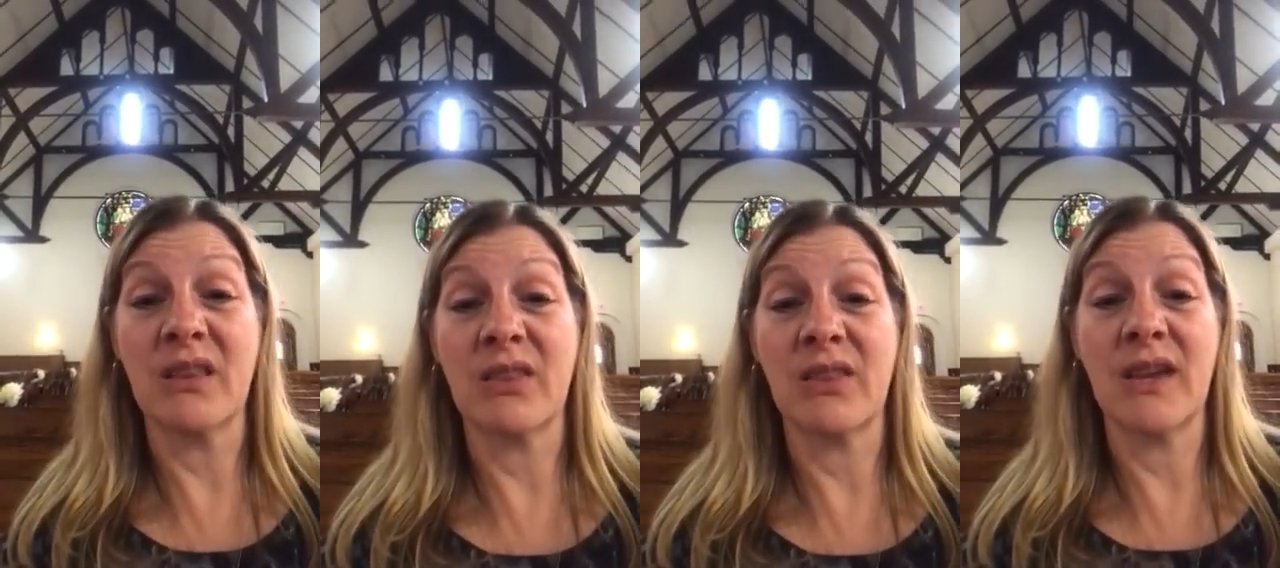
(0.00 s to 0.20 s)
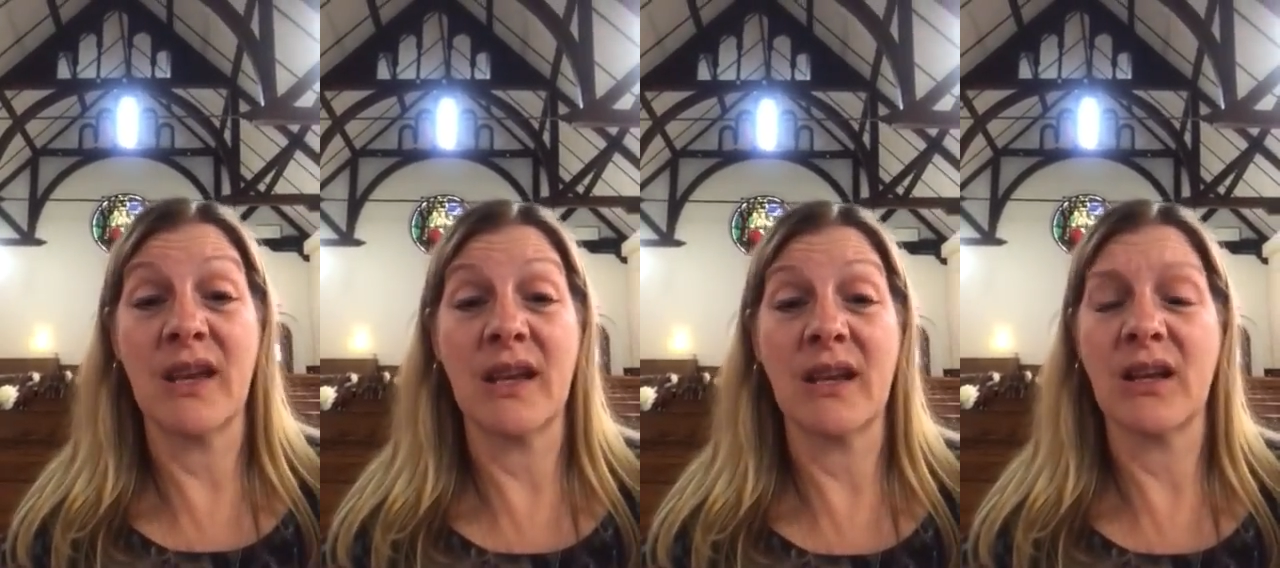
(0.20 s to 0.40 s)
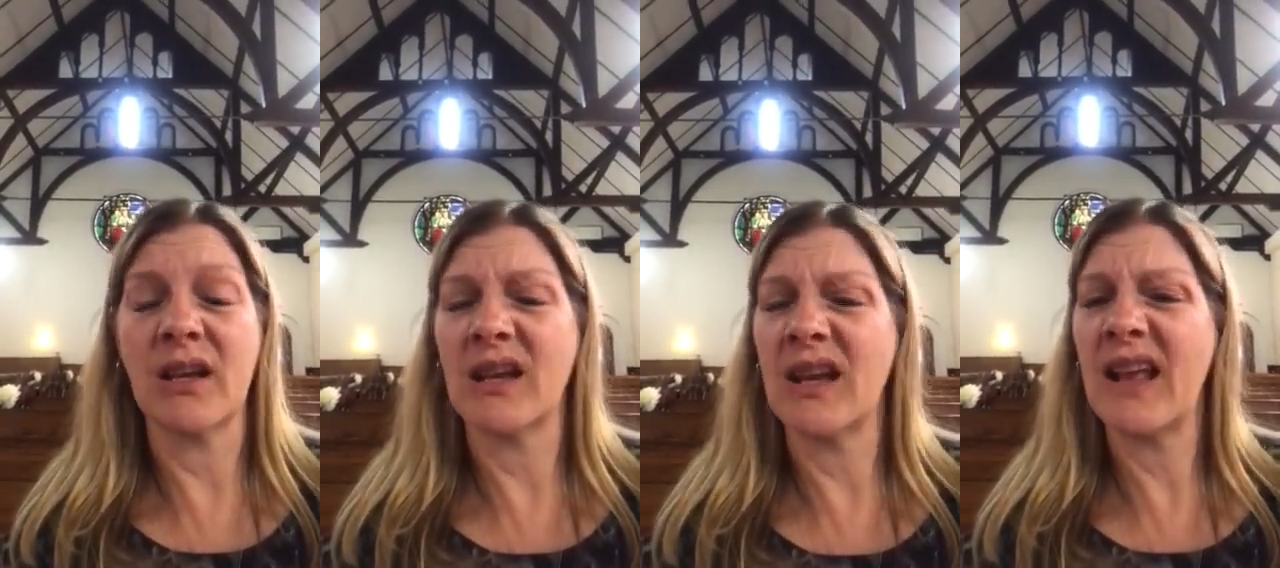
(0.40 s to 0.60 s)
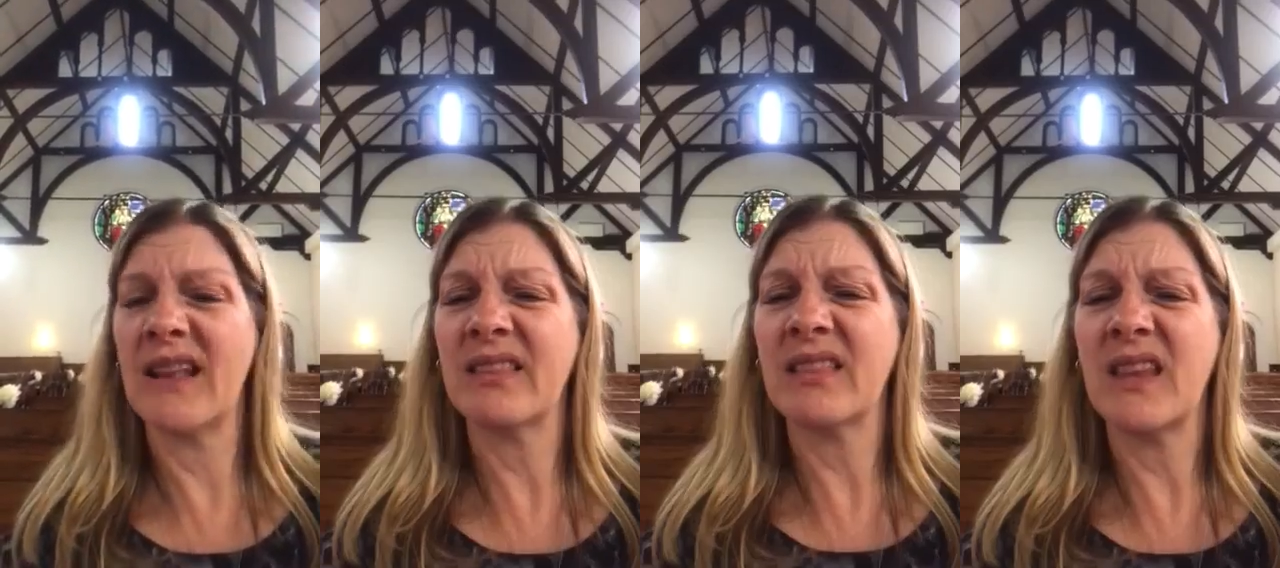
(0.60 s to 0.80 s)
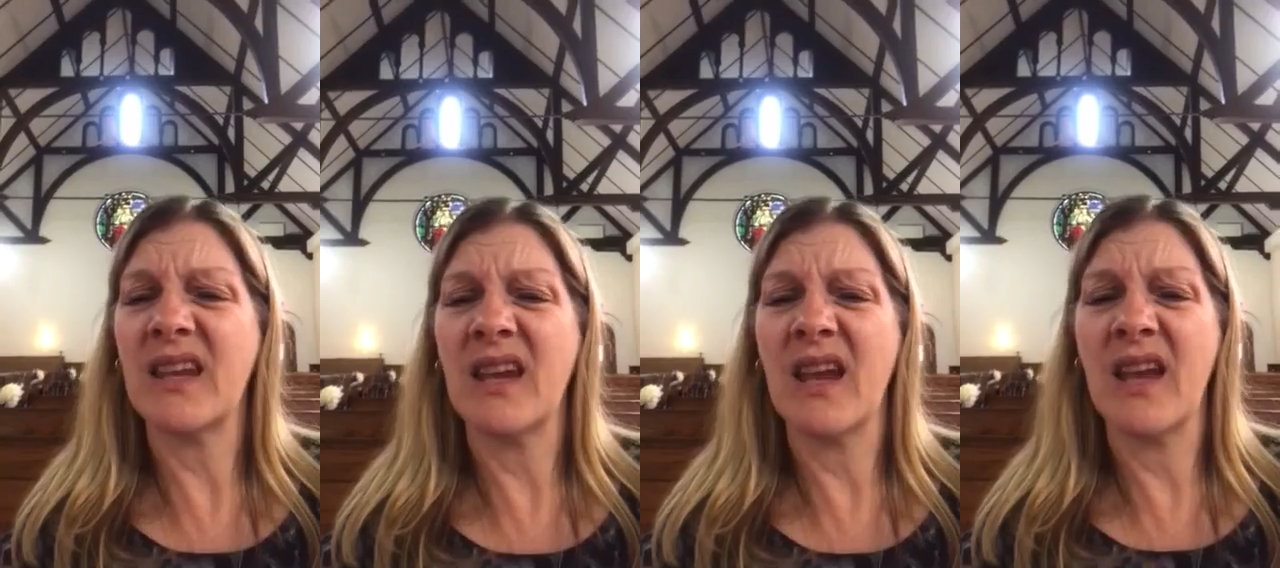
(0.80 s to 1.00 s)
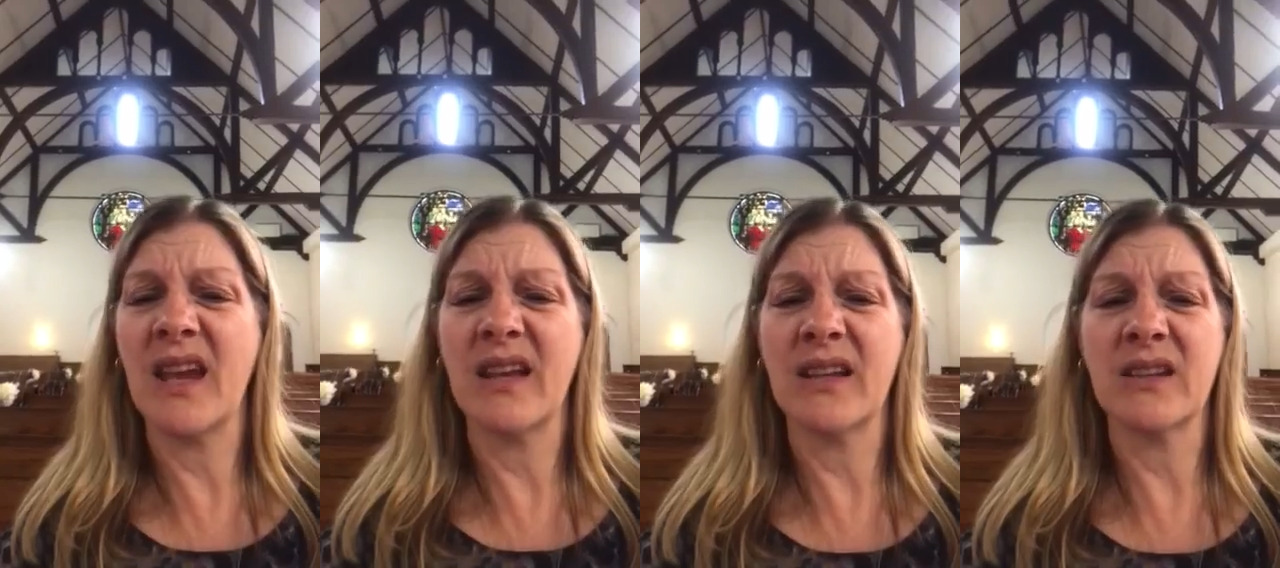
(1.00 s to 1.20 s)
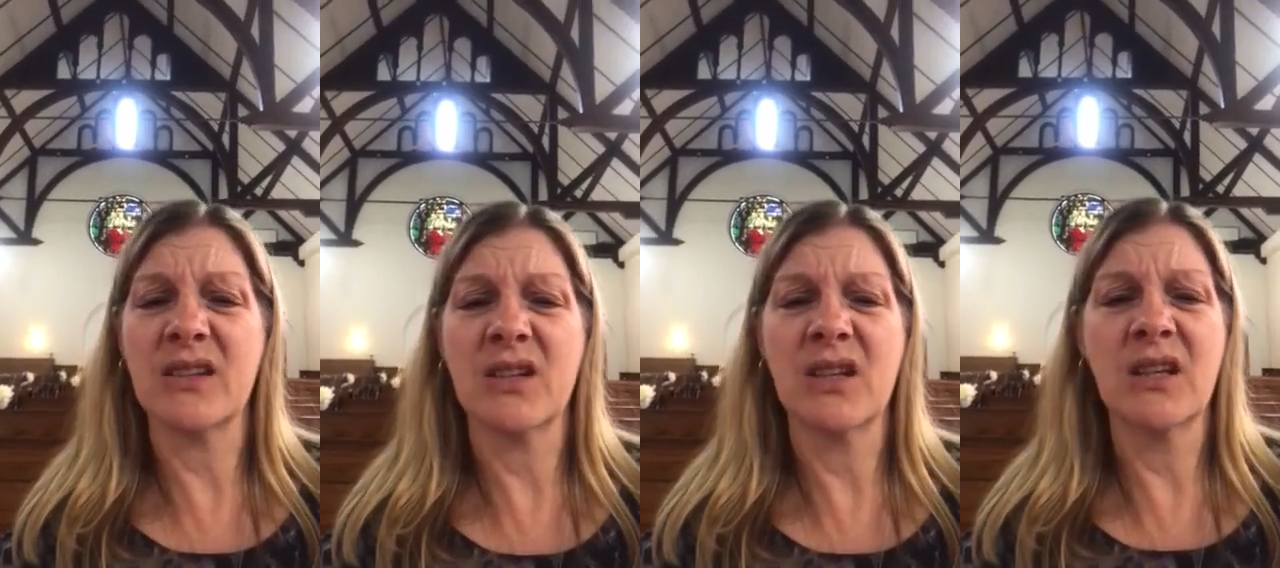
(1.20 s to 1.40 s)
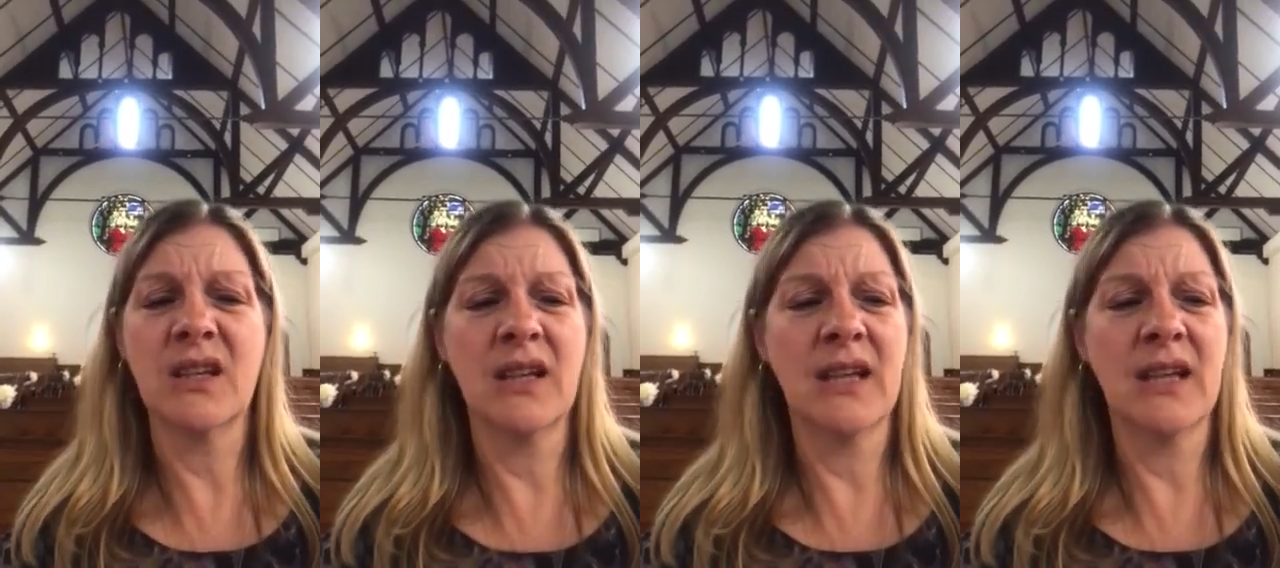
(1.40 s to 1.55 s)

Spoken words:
thing at the end,